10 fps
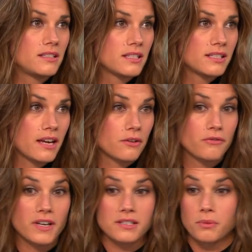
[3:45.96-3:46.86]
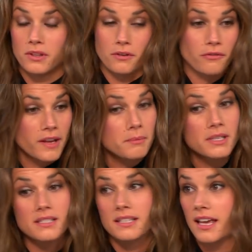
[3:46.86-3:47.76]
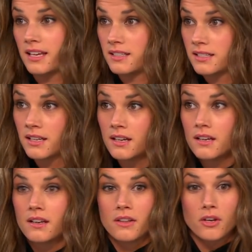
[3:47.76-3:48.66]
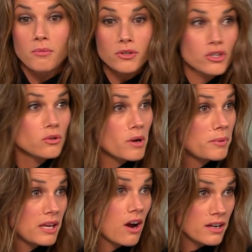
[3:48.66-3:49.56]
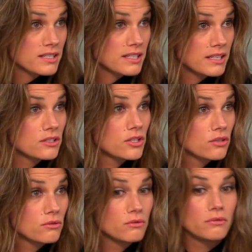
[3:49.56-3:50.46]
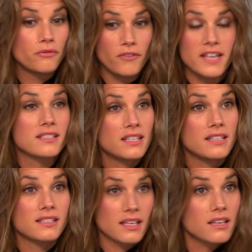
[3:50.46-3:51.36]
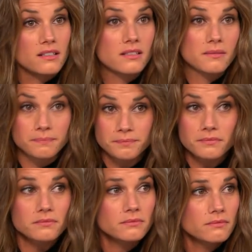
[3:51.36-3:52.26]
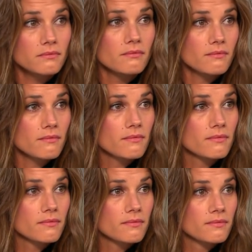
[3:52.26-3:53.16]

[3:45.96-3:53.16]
yeah, to sacrifice yeah. with their families and their emotional well-being, honestly, to face yeah. these things. Well, we're glad you've moved to New York,